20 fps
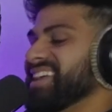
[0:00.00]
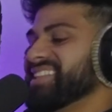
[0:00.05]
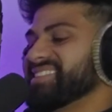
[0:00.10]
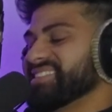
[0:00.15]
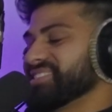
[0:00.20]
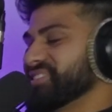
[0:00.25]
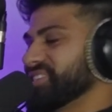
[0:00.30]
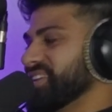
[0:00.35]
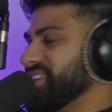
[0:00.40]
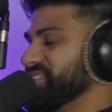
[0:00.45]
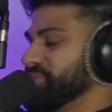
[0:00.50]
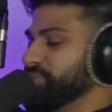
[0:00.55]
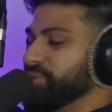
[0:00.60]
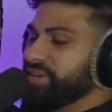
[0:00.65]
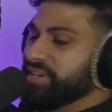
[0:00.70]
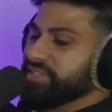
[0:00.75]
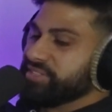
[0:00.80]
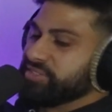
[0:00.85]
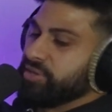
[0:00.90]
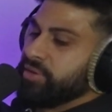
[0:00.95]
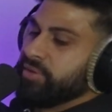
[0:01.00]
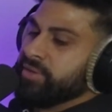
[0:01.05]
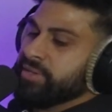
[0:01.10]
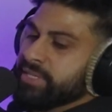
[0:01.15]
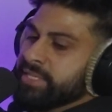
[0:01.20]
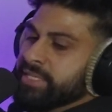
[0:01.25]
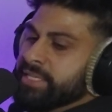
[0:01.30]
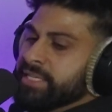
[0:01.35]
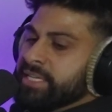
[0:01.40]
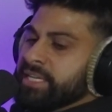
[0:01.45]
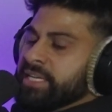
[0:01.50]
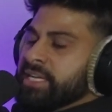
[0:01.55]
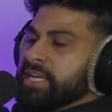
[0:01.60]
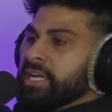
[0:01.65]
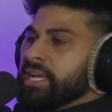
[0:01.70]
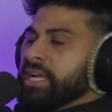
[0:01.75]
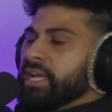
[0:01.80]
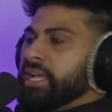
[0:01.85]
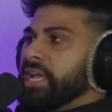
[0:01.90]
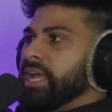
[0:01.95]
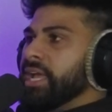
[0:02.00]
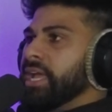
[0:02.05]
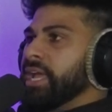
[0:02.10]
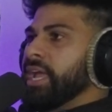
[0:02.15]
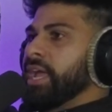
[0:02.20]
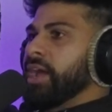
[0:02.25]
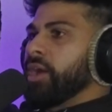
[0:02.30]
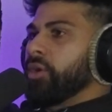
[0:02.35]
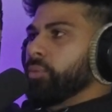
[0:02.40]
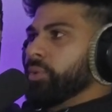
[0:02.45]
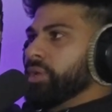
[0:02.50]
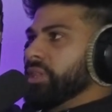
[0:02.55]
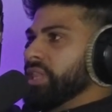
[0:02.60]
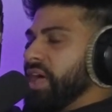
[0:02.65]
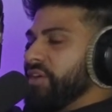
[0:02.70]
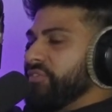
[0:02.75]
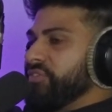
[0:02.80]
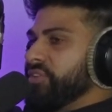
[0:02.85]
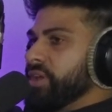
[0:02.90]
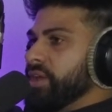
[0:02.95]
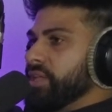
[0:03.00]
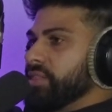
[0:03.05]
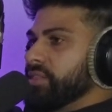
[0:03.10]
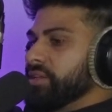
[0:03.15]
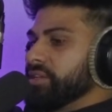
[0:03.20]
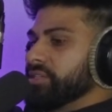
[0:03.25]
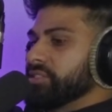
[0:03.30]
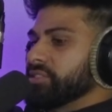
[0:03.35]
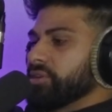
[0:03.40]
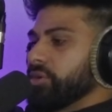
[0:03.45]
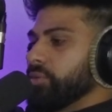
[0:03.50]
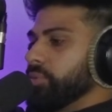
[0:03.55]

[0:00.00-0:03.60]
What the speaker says: It is what it is. So, are we laughing at this?